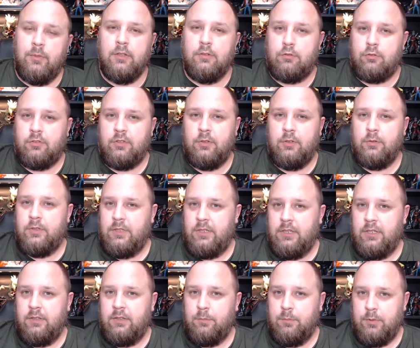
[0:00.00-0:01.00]
to be interesting when they
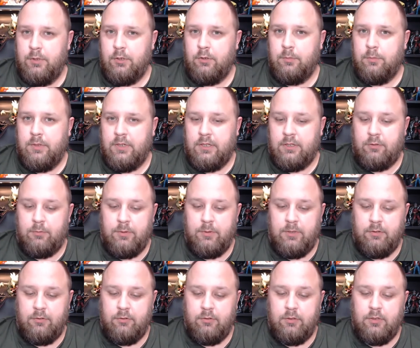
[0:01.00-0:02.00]
get into bigger bots
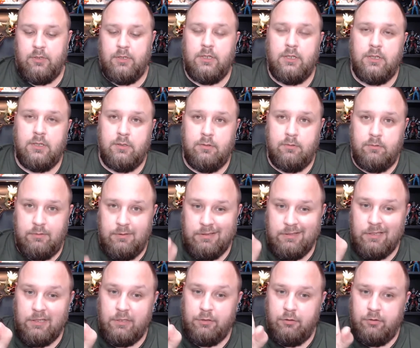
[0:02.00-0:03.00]
because they're in a
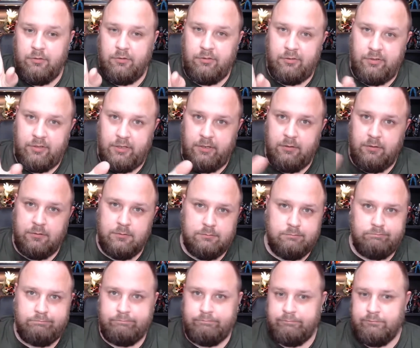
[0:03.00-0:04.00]
Legends scale.
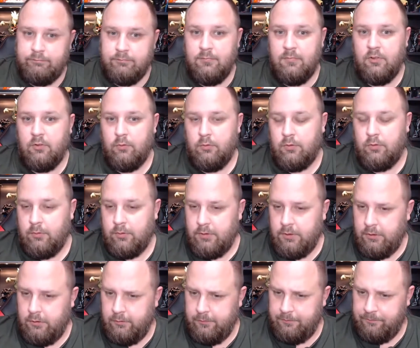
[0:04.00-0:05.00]
So we'll see what
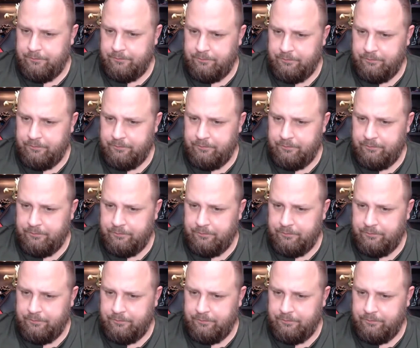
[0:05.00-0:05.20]
they do.